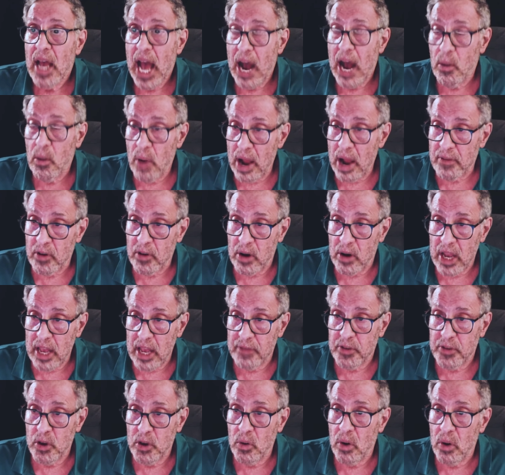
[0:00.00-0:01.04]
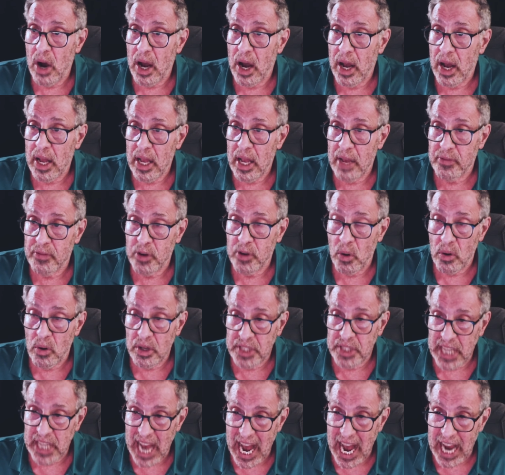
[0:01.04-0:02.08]
However, if you uh, if
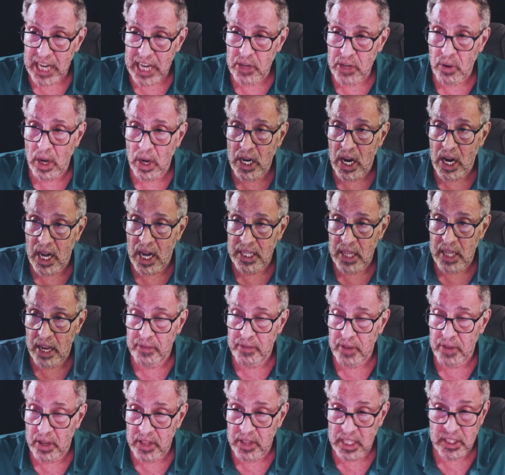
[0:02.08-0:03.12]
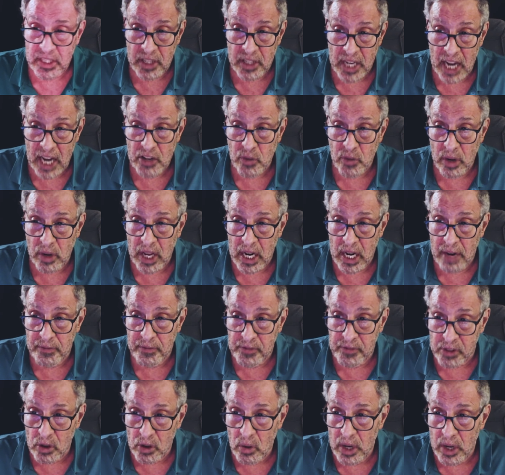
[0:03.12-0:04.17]
you're dehydrated, on, if, let's say you're not drinking
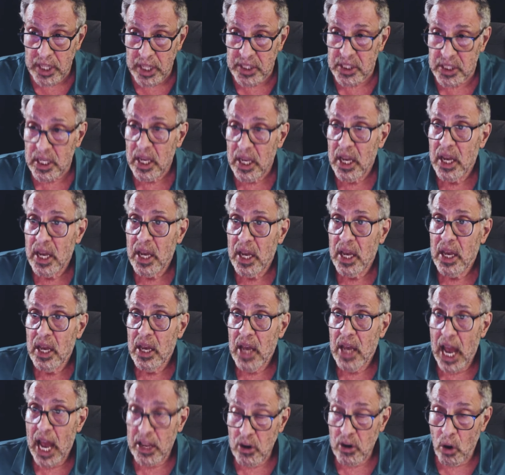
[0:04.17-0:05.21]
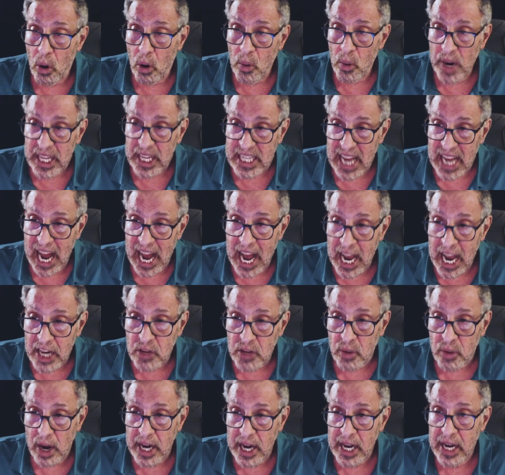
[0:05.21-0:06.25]
enough fluids, and you're already
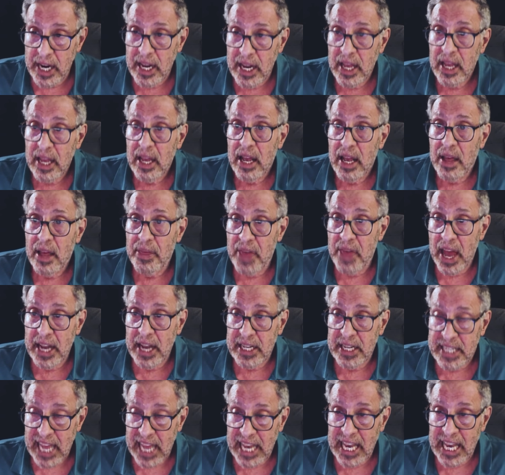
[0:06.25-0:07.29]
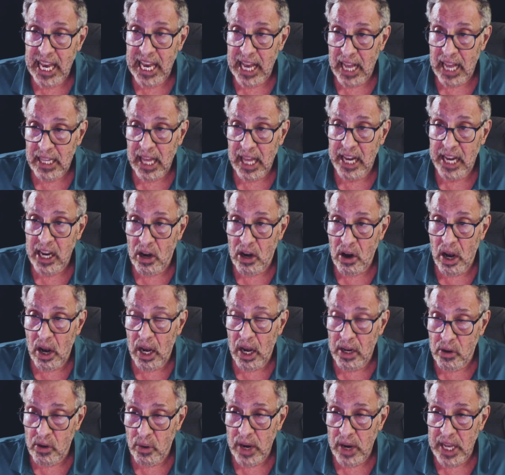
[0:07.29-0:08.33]
dehydrated, then taking a lot of
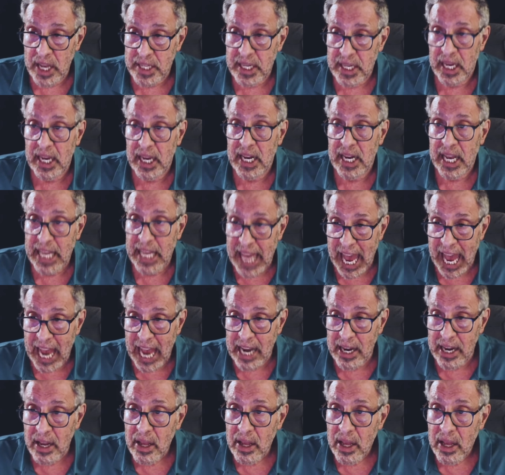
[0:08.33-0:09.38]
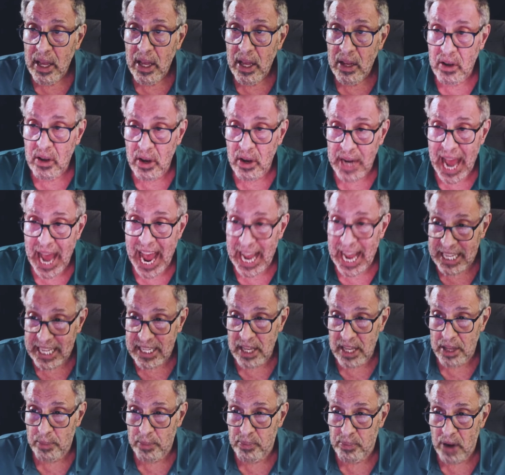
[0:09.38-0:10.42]
uh, creatine again could
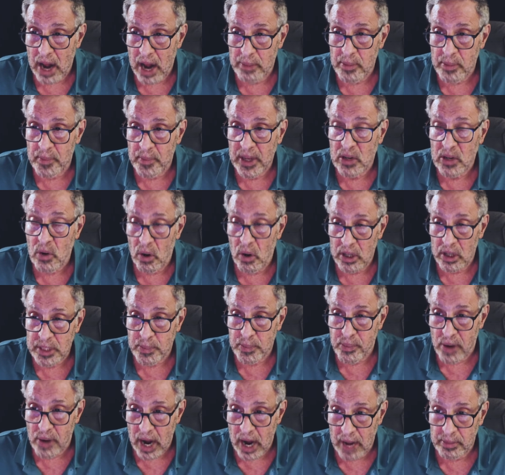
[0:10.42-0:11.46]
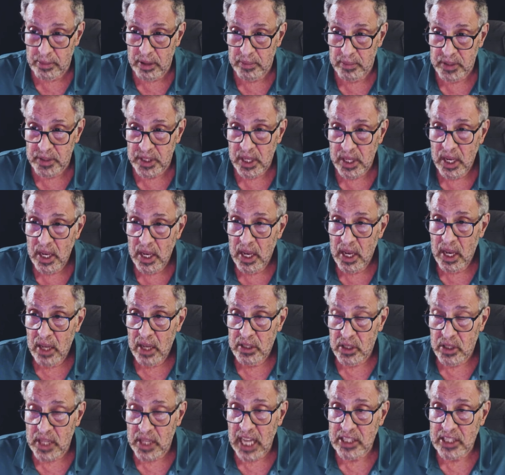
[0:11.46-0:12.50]
add to the problem and cause problems.
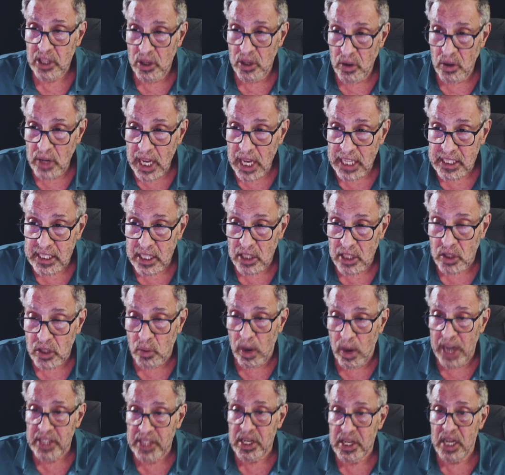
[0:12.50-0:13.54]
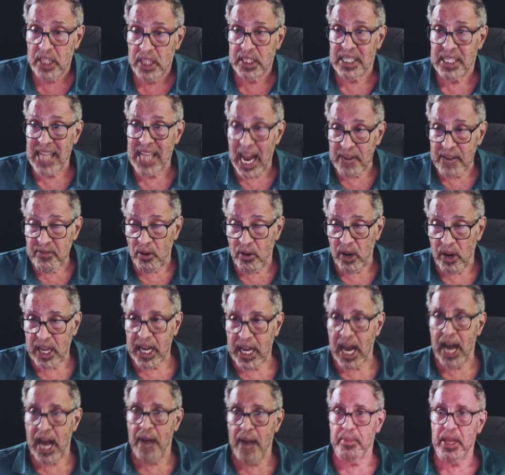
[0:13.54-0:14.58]
So that's a unique situation. It's not very
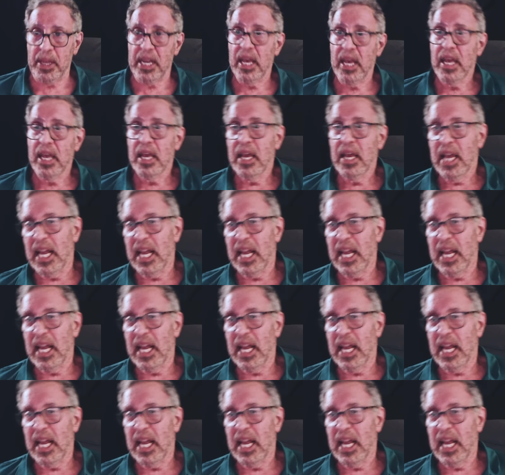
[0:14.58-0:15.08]
common.